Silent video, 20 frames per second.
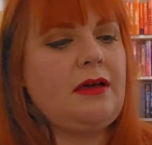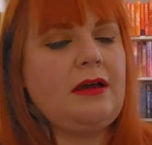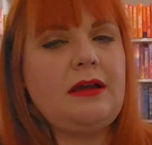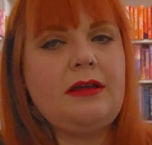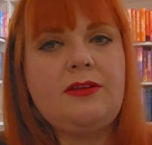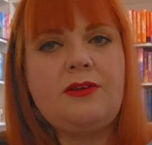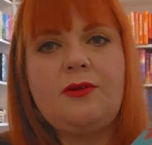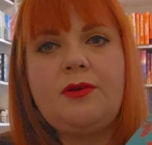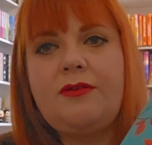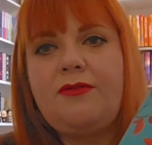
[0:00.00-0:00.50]
I
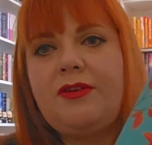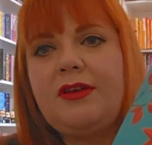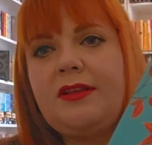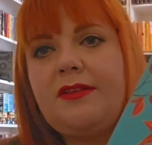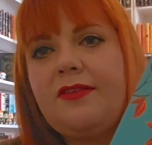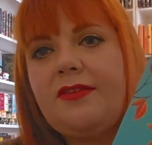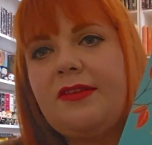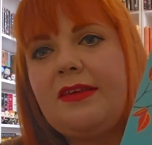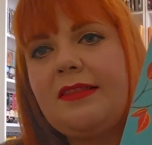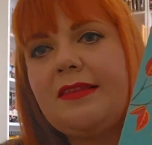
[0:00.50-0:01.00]
don't know if you
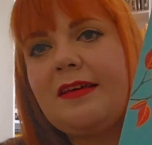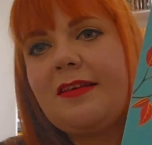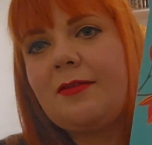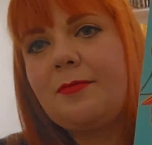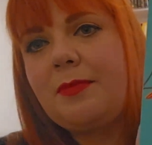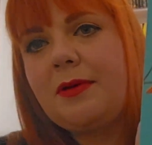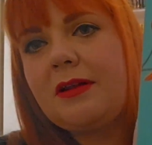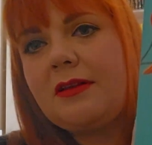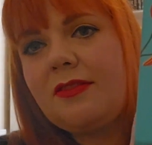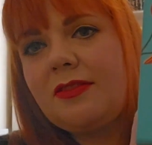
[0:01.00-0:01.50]
can see this,
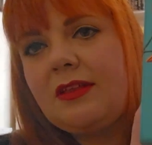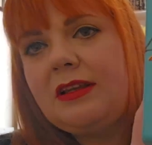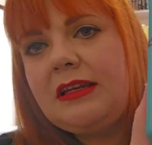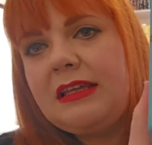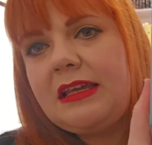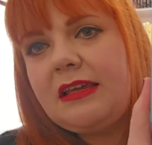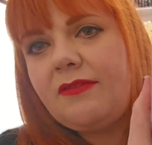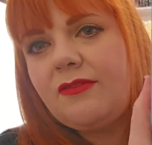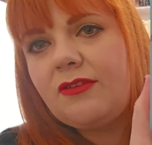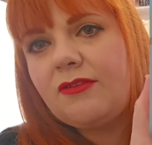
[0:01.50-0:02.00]
but the
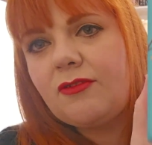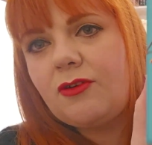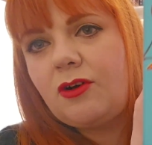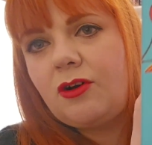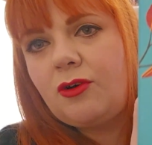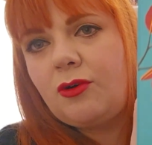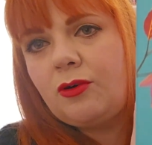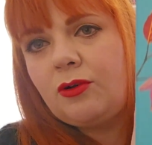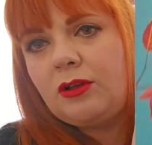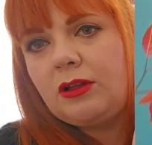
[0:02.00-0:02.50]
leaves have
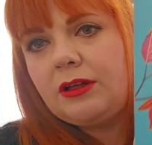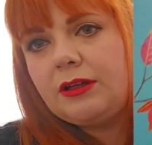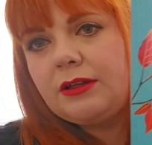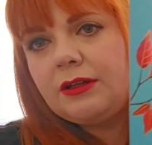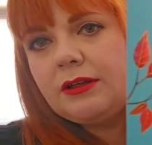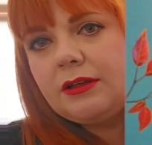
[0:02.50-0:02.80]
got